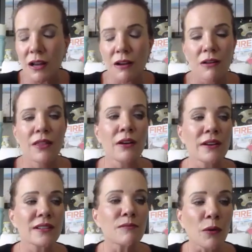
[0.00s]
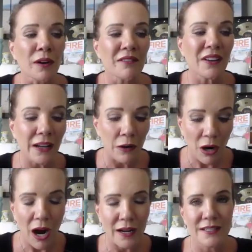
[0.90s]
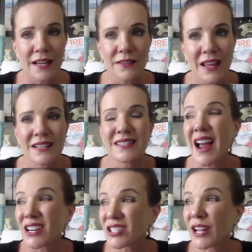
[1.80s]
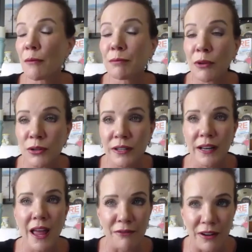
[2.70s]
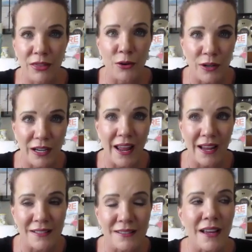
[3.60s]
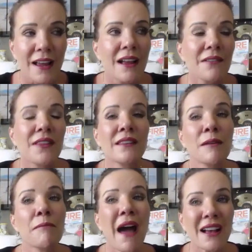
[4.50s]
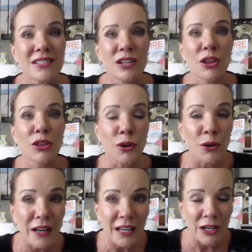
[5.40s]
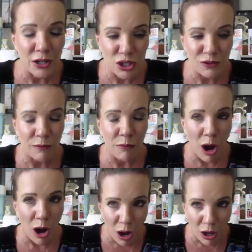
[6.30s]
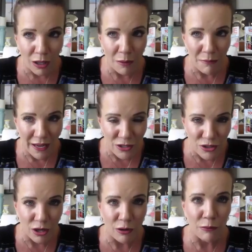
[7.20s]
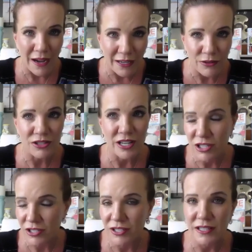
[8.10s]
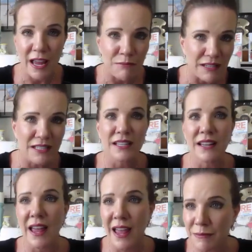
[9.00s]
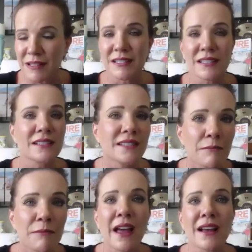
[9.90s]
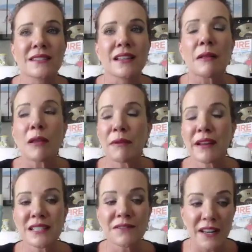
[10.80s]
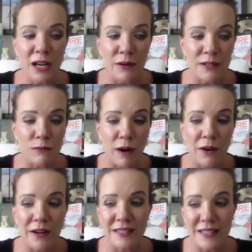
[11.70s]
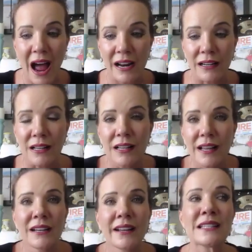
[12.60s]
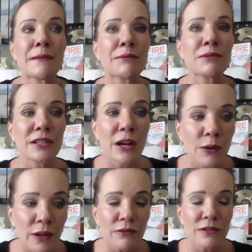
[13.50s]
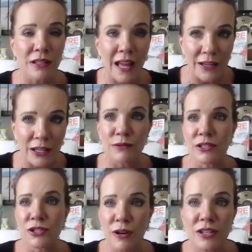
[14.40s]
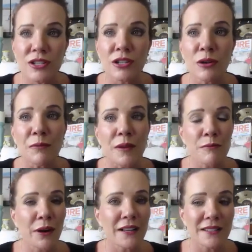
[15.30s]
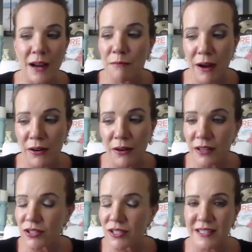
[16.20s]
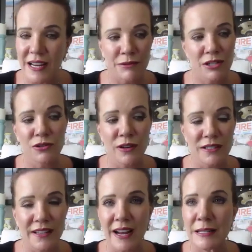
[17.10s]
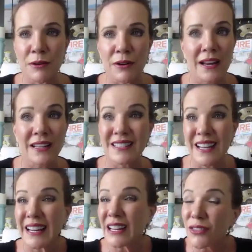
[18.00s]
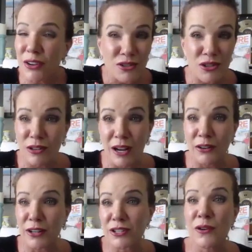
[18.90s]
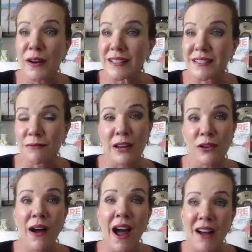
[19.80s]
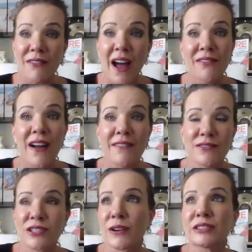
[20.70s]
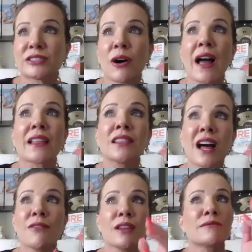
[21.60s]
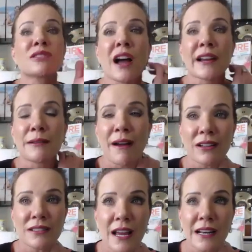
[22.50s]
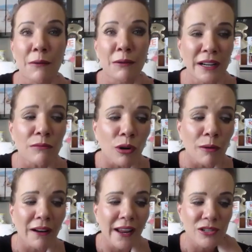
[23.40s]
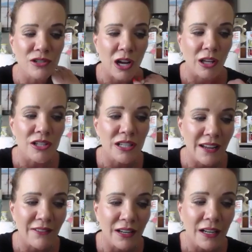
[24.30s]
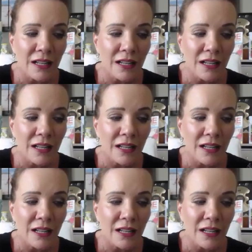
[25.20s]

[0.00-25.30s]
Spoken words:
there is more video content that is actually uploaded every 30 days than the past 30 years from all major radio stations, NBC, ABC, CBS, because video is where it's at. And it gets people to know you, to like and to trust you, breaks down barriers, establishes you as the expert, and it's like there's no longer a choice, right? You have to do it. So I love what you've been talking about, and I want to hear more about agentology, David,